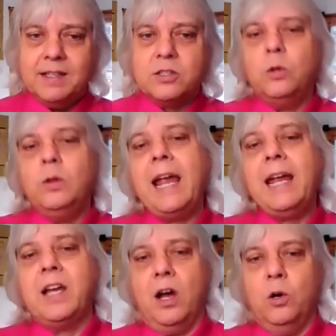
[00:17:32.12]
So
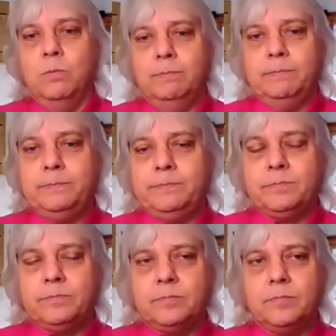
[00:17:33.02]
let go.
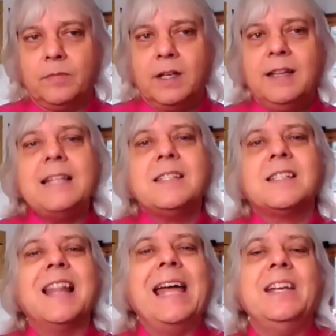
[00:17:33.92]
Let's
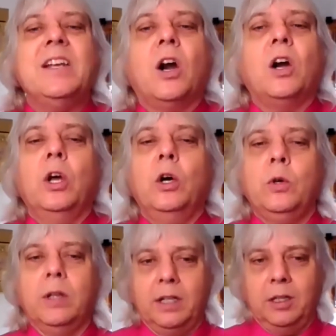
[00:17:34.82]
lighten our load
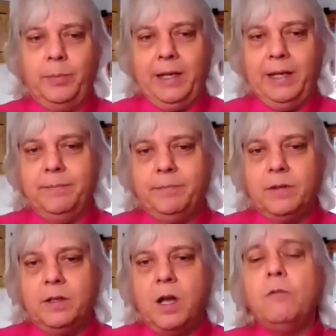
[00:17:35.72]
a little bit
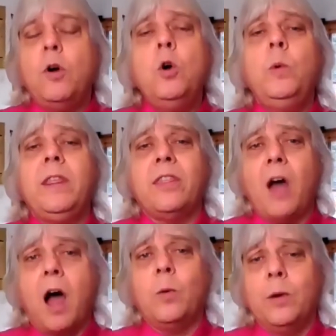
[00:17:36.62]
of who we
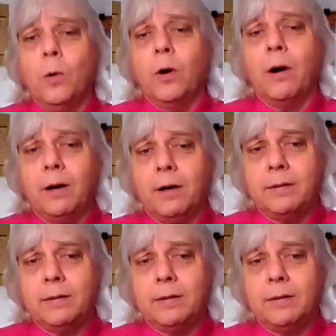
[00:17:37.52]
thought we were.